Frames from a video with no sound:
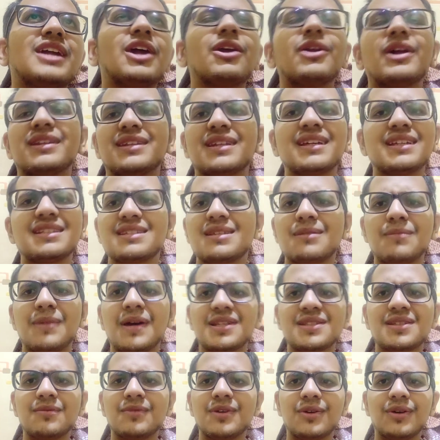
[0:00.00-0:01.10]
I think it's the
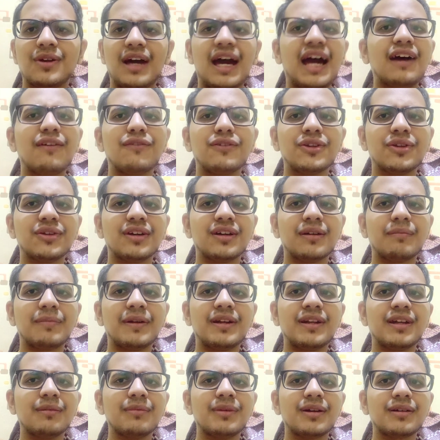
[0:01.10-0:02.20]
best that we could have during a
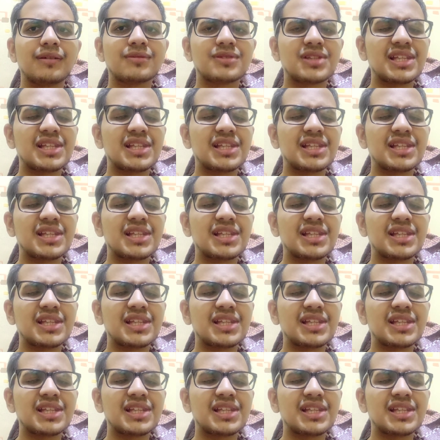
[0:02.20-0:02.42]
pandemic.